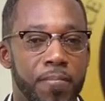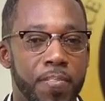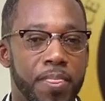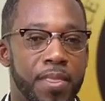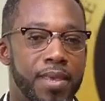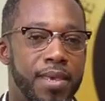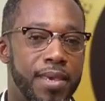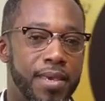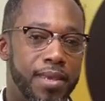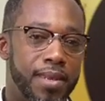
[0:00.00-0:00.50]

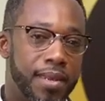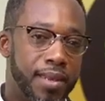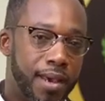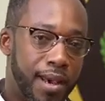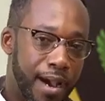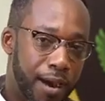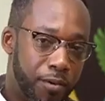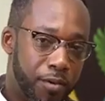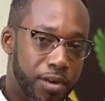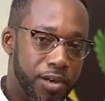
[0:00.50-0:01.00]
in
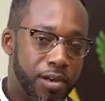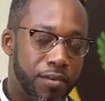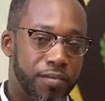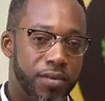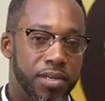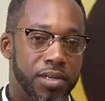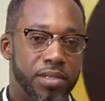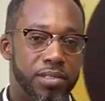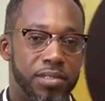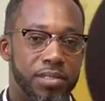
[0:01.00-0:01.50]
our
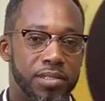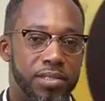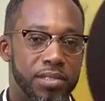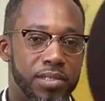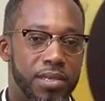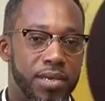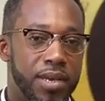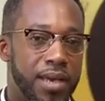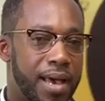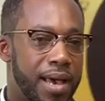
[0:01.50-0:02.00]
governance.
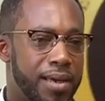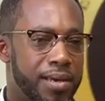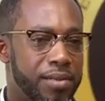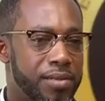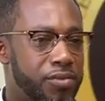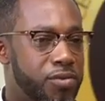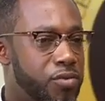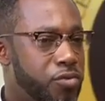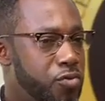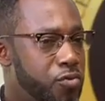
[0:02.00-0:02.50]
I
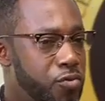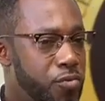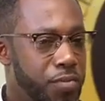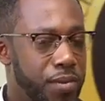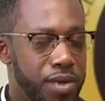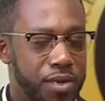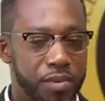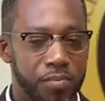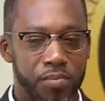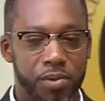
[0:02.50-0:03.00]
heard too
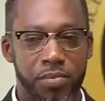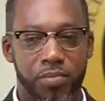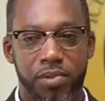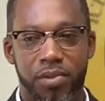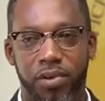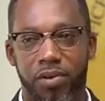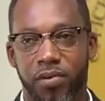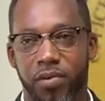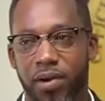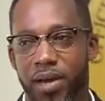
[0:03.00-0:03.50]
many people
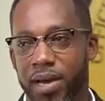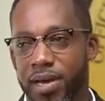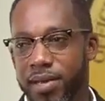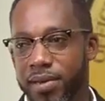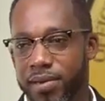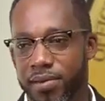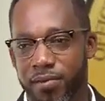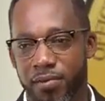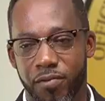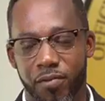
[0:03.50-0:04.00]
cry
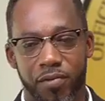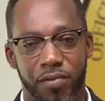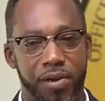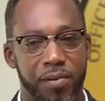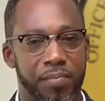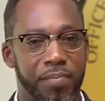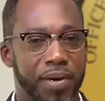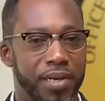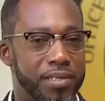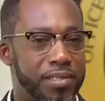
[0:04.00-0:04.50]
over the
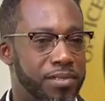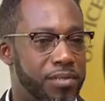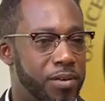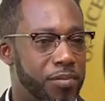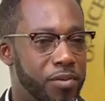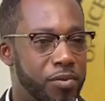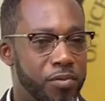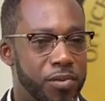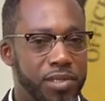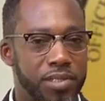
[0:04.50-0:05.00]
past
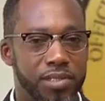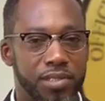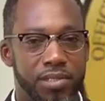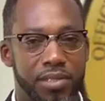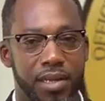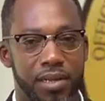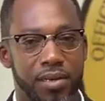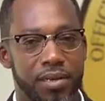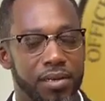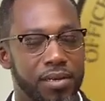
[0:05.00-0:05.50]
couple of weeks
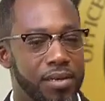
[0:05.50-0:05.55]
that,